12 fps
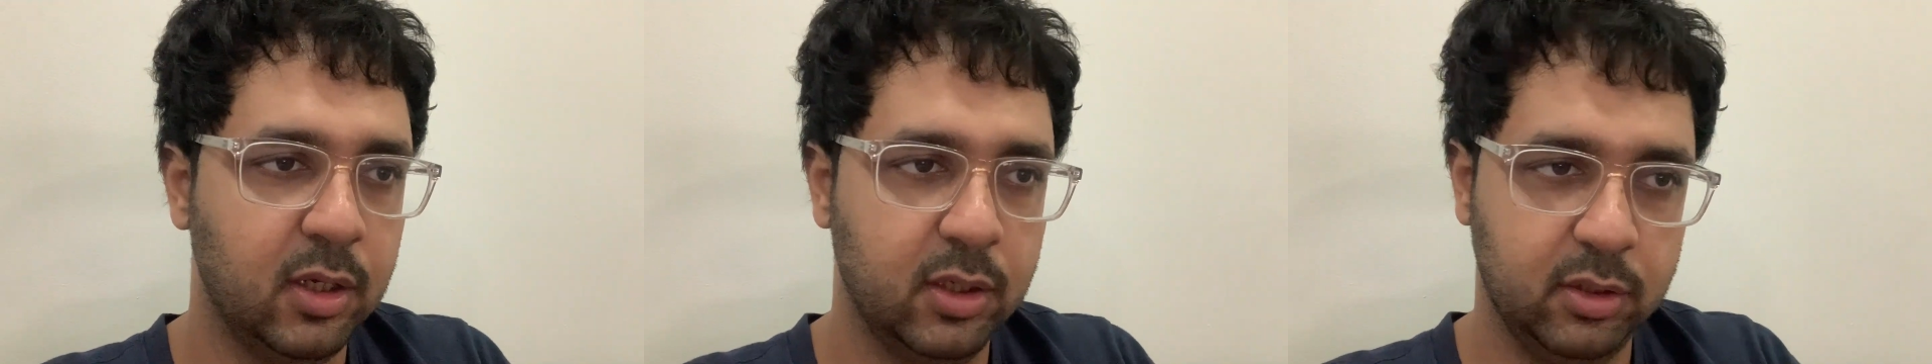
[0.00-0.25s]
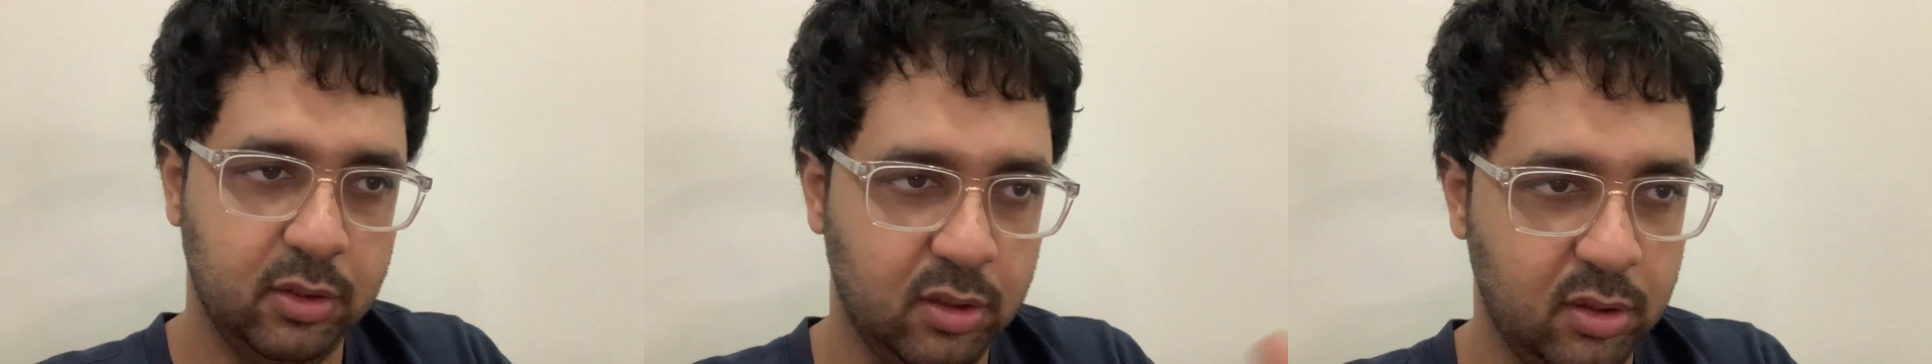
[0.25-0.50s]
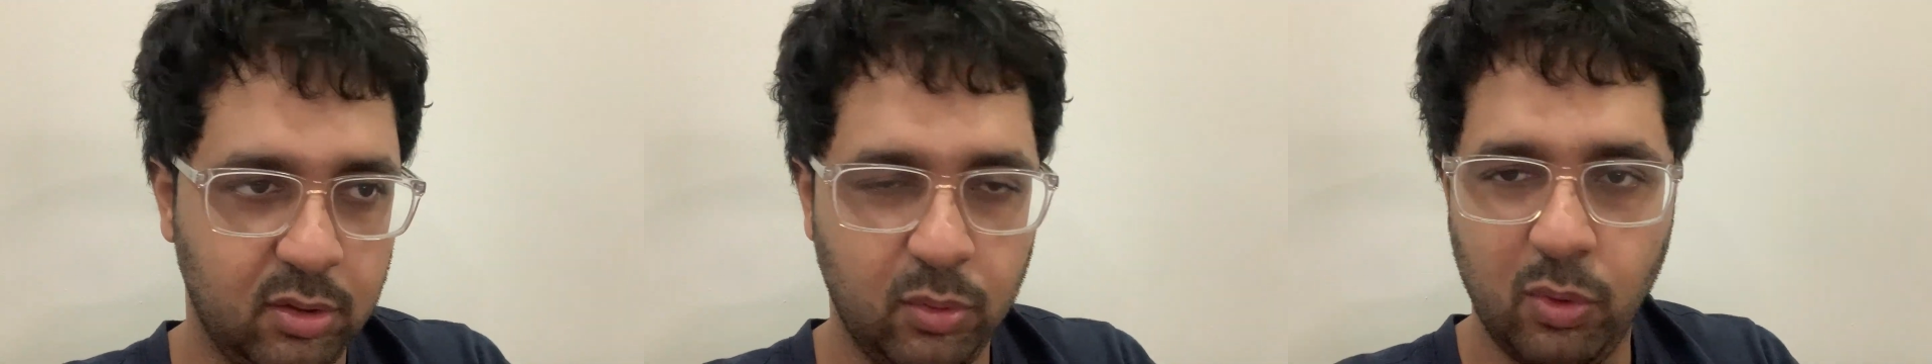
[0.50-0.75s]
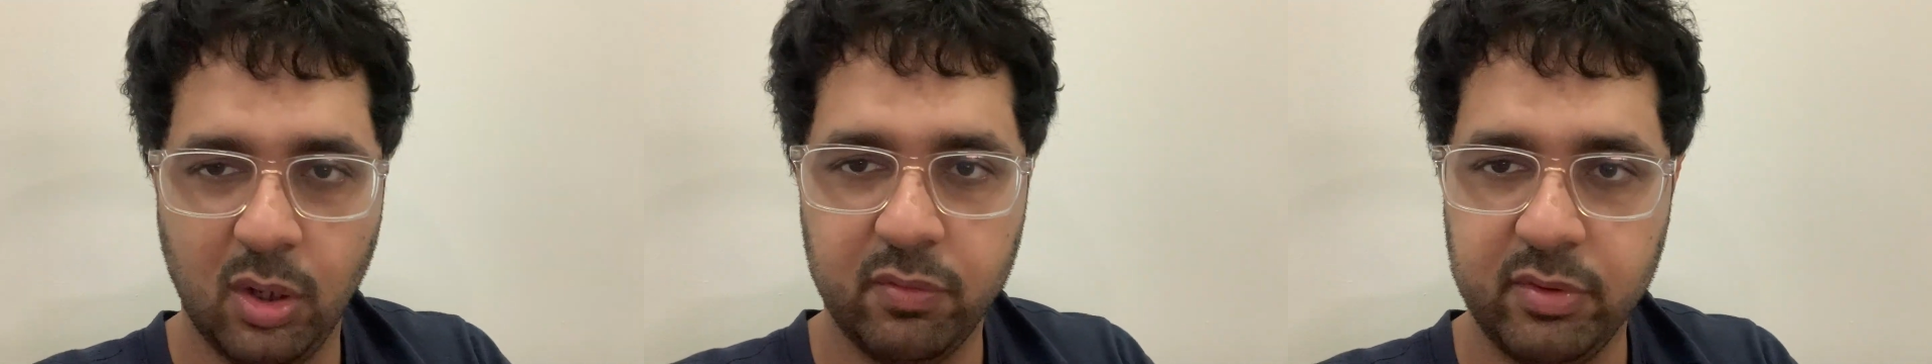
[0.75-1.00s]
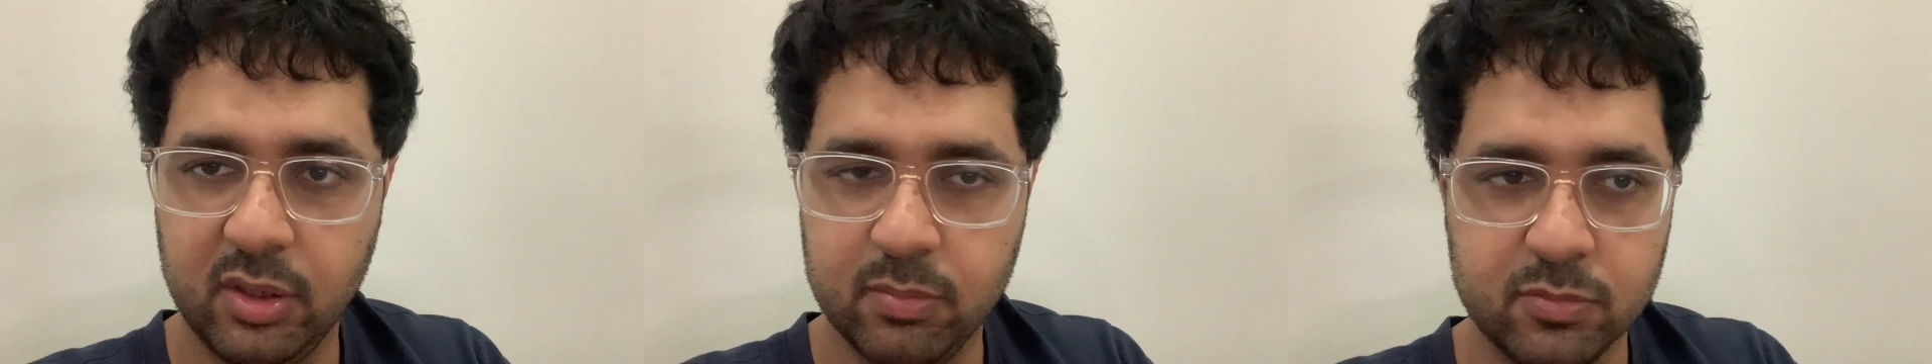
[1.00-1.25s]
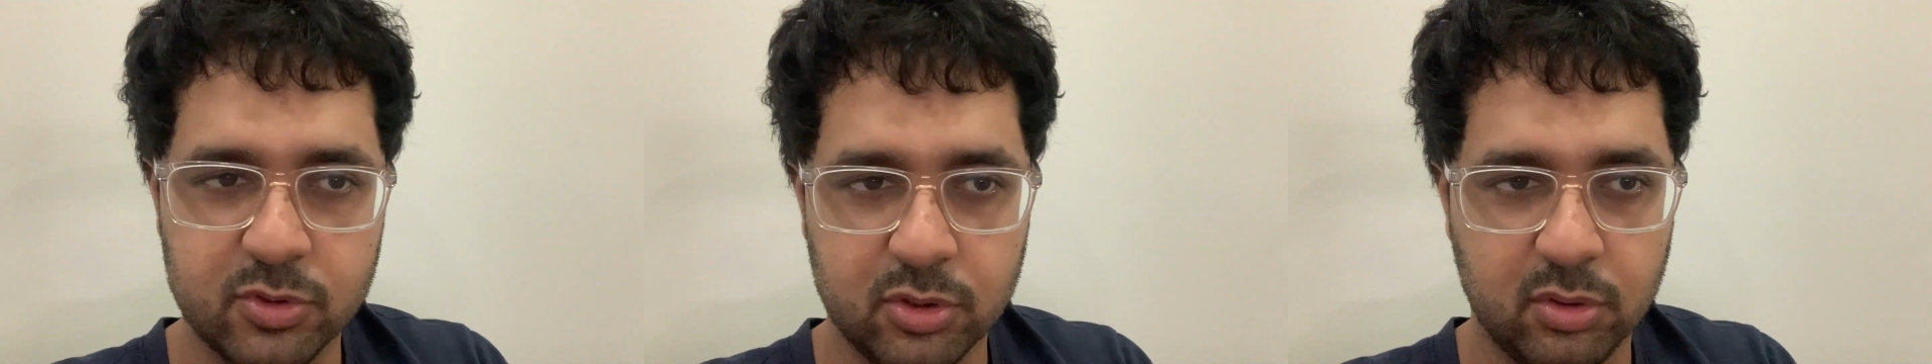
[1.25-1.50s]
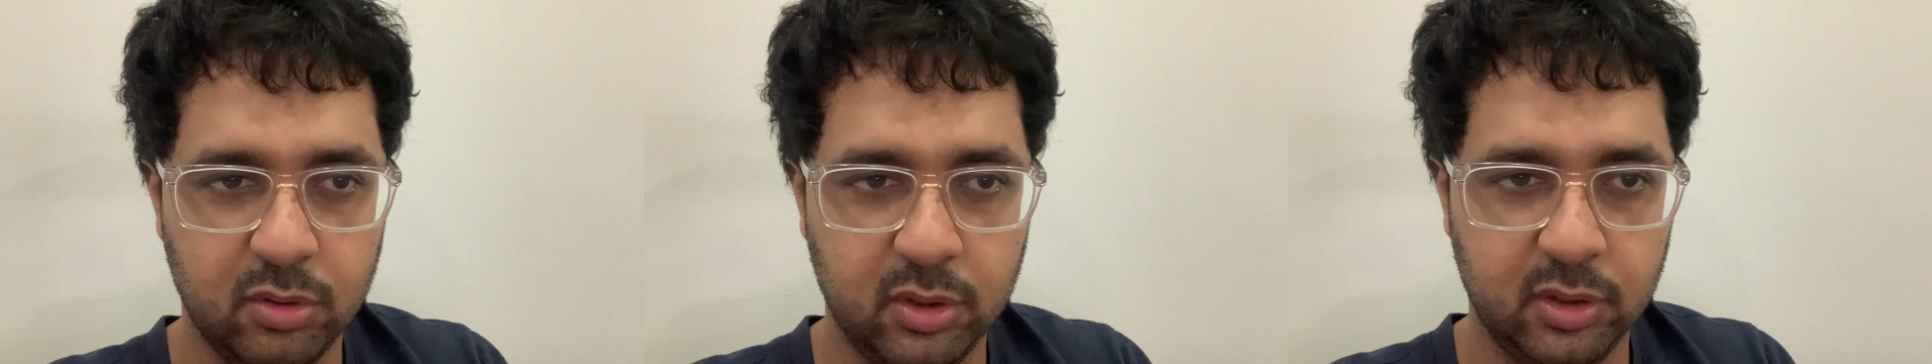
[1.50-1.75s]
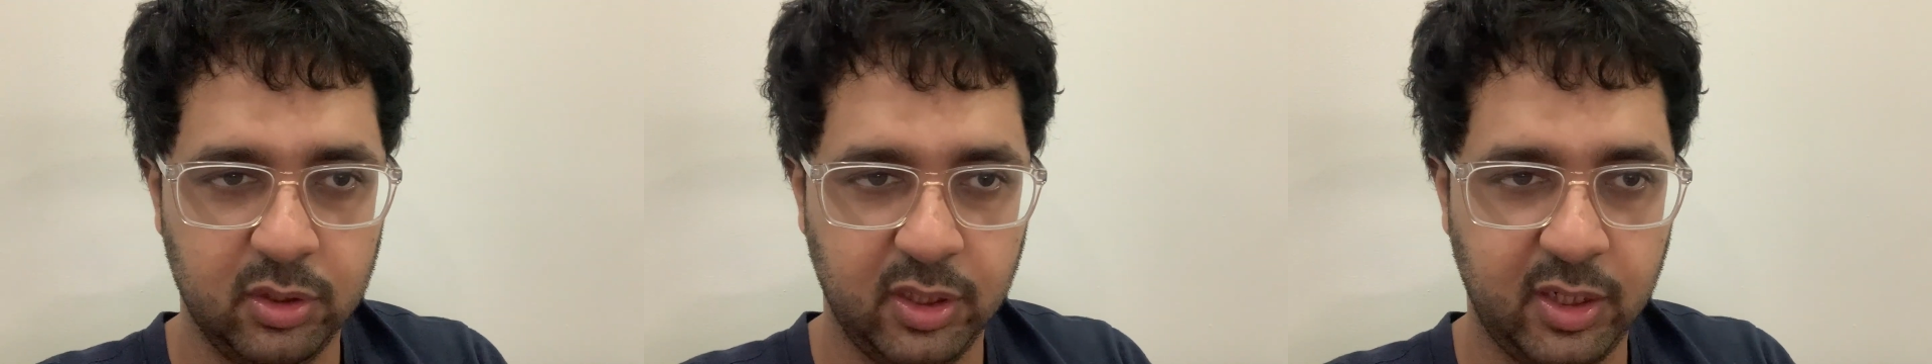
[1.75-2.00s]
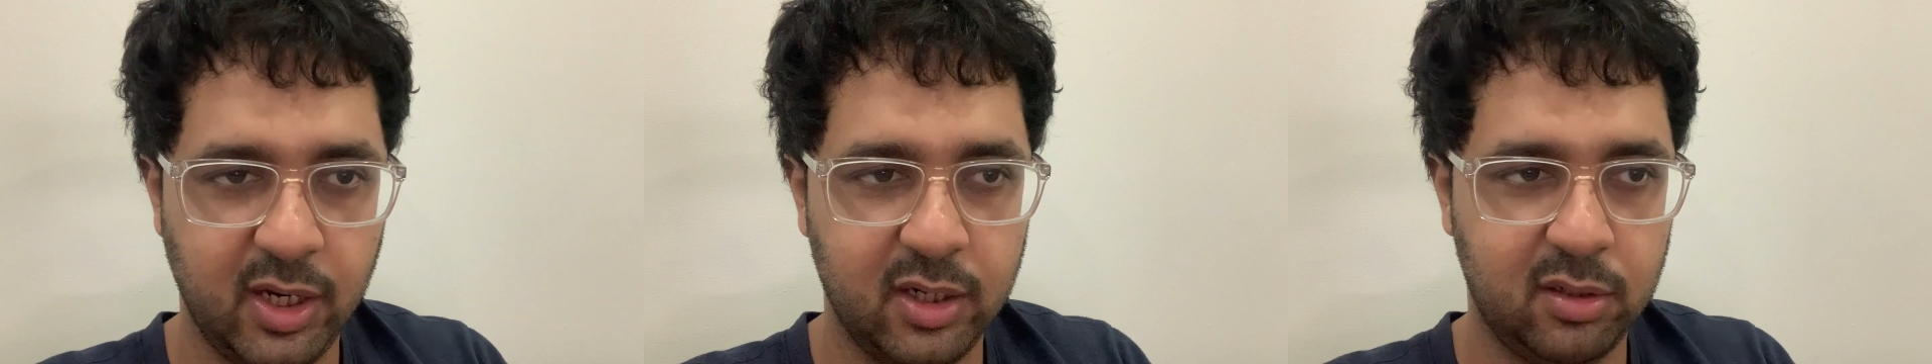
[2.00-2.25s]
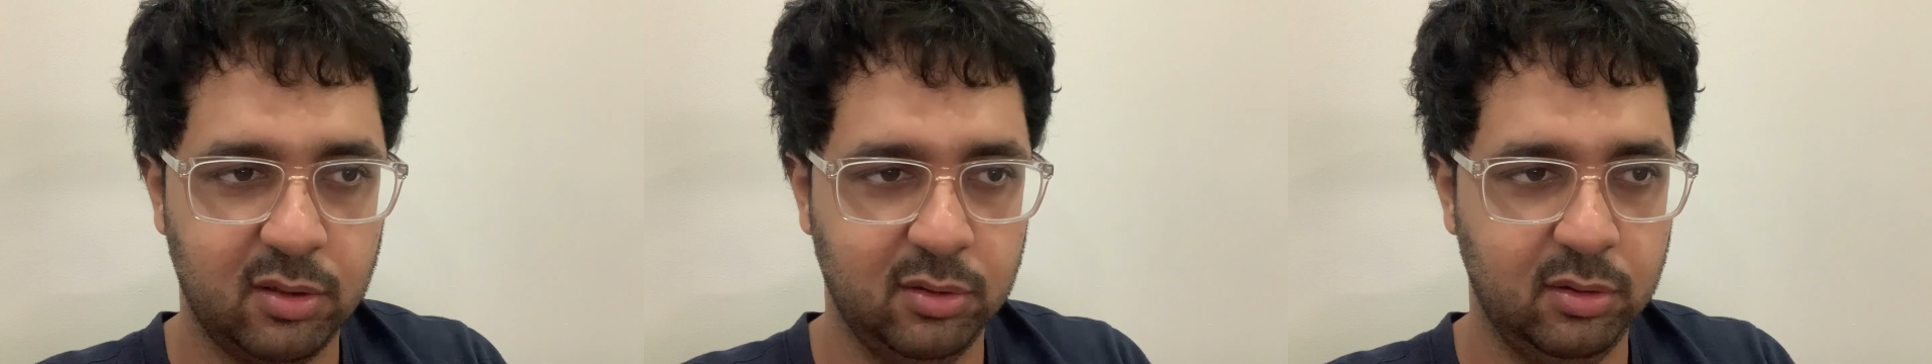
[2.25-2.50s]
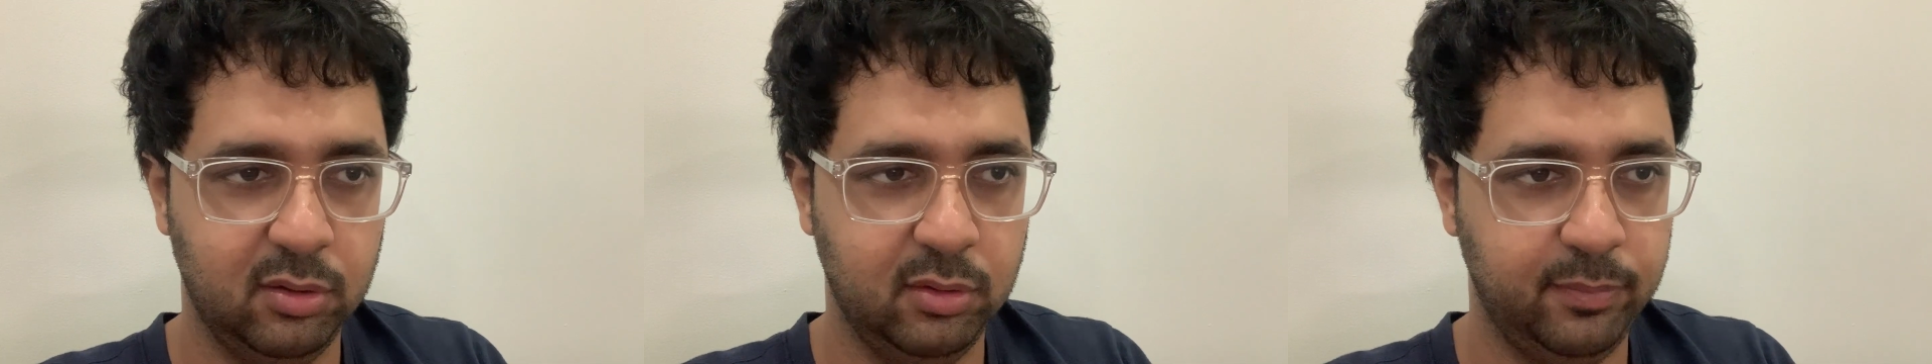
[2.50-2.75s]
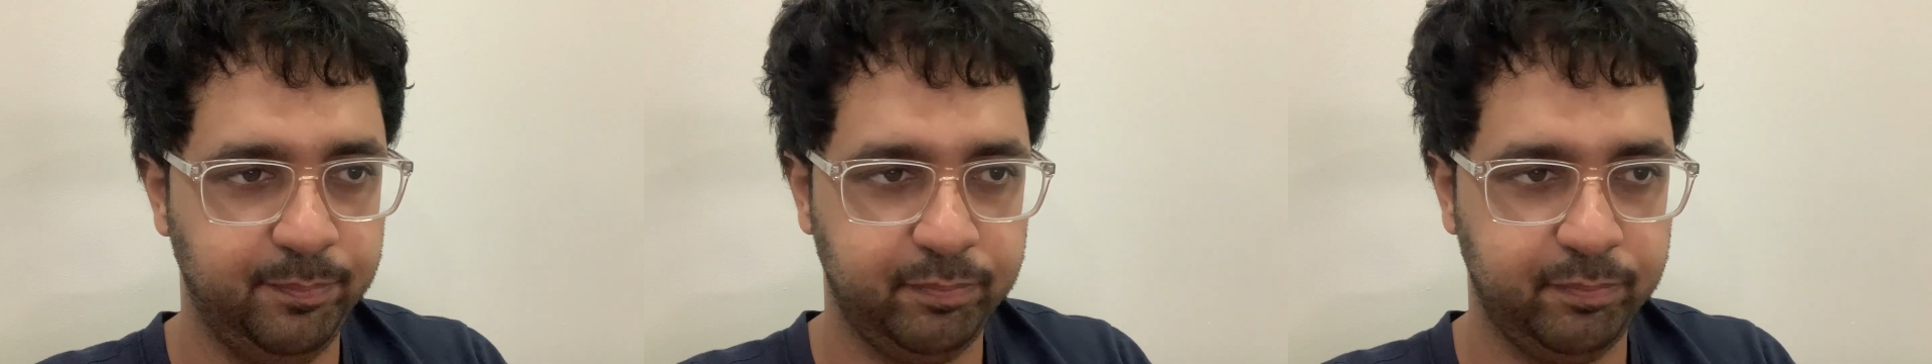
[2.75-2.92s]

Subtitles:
the ORVMs, they get the